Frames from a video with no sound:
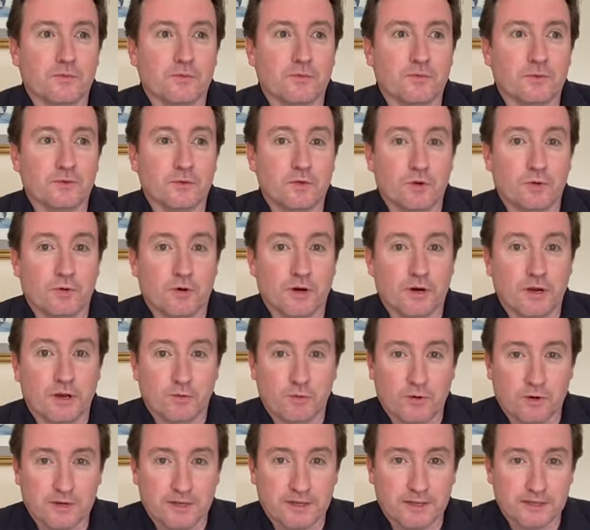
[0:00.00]
you are
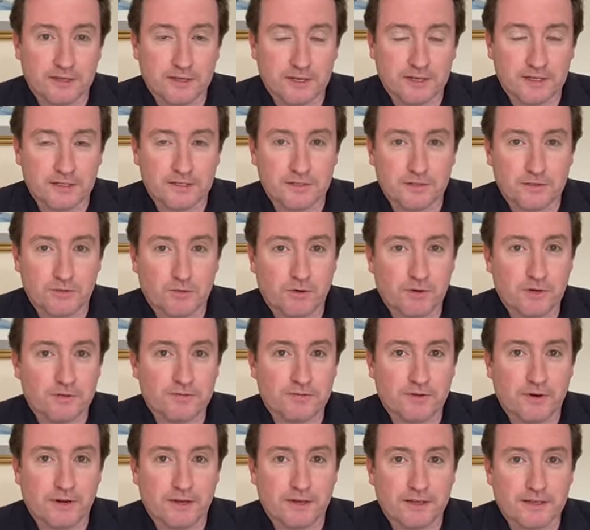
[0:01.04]
engaged in
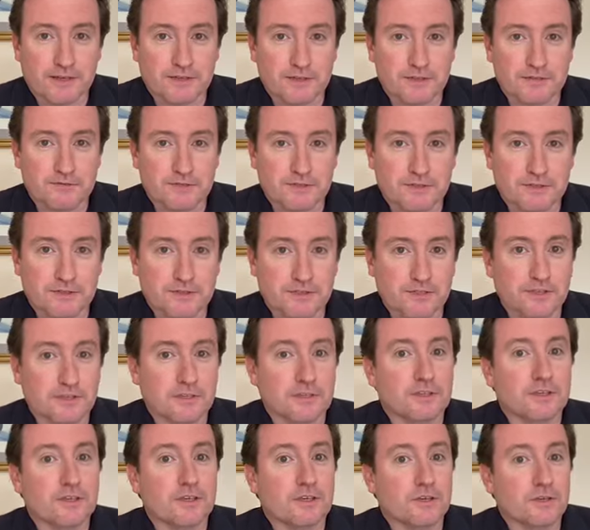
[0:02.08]
qualifying activity,
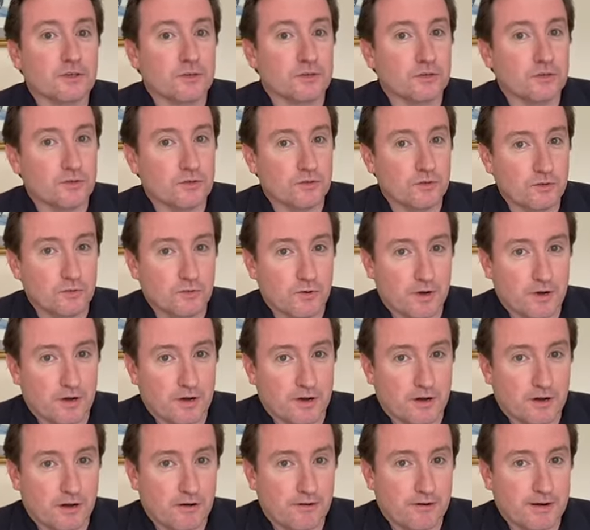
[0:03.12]
you
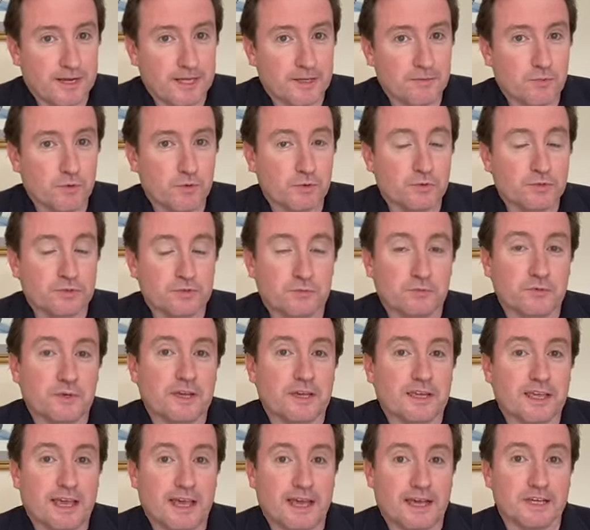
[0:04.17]
are able to
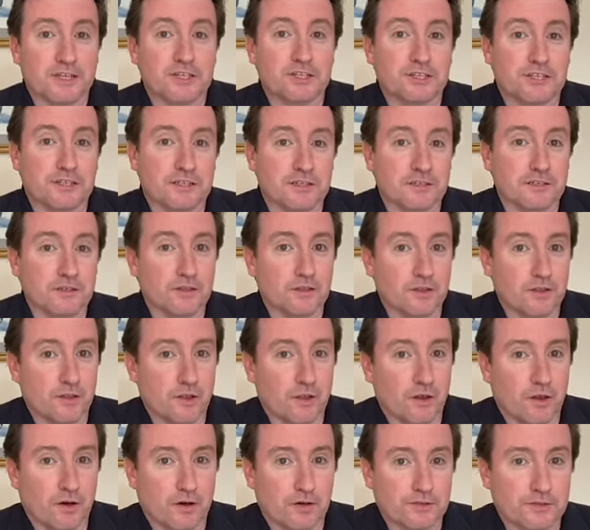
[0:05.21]
cash in the
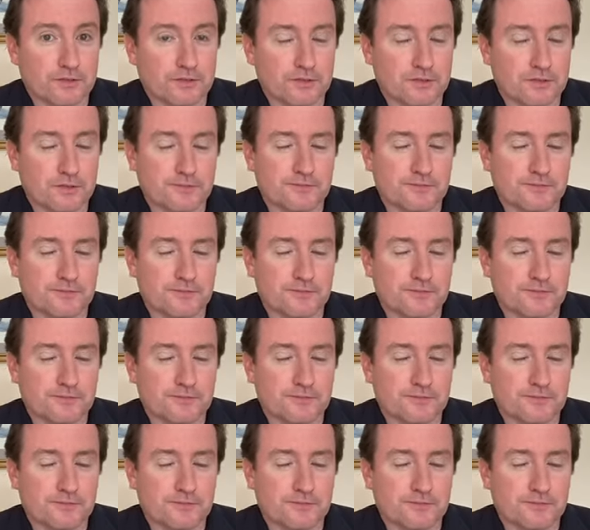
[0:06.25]
loss.